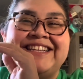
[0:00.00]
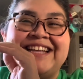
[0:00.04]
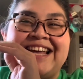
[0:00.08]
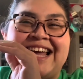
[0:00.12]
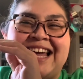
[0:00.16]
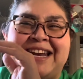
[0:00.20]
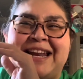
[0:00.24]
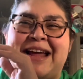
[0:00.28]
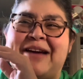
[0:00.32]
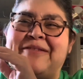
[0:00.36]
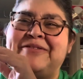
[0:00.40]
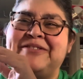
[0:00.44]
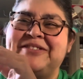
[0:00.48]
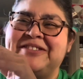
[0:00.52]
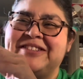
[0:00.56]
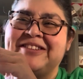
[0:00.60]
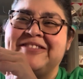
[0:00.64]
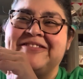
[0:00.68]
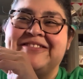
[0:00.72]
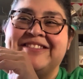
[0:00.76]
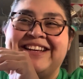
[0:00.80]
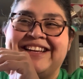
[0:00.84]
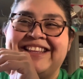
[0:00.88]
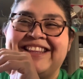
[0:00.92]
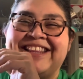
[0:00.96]
and after
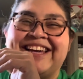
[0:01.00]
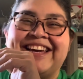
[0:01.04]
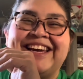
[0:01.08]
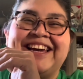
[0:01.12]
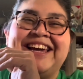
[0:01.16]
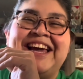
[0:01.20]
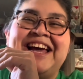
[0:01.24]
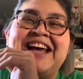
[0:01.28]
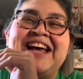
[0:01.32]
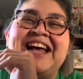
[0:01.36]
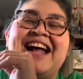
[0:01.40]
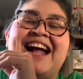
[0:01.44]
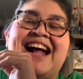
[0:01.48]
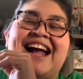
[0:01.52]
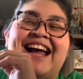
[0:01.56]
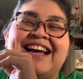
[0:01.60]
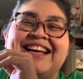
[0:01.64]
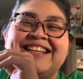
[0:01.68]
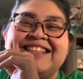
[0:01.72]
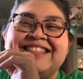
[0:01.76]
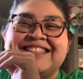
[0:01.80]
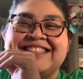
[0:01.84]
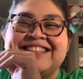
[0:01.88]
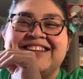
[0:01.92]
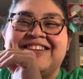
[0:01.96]
school, I think.
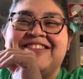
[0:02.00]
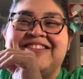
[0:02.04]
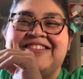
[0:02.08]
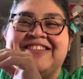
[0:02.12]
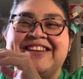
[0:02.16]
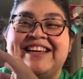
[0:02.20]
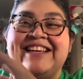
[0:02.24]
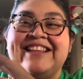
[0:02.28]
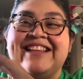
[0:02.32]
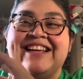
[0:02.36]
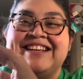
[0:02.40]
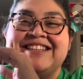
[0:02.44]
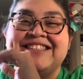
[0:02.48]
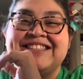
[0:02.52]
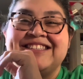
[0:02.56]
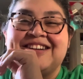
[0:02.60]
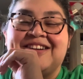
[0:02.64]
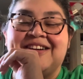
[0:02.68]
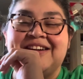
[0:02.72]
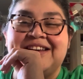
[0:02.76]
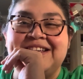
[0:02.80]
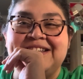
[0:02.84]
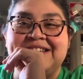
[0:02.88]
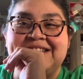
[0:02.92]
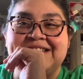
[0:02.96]
And so he likes
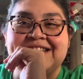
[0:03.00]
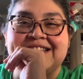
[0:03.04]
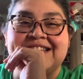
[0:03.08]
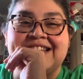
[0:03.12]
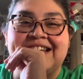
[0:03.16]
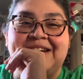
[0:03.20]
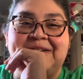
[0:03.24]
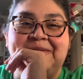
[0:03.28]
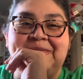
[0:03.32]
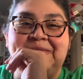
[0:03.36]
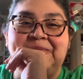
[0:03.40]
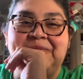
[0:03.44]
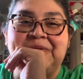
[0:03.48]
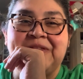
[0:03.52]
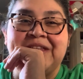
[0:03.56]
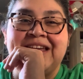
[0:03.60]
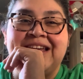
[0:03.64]
talking to them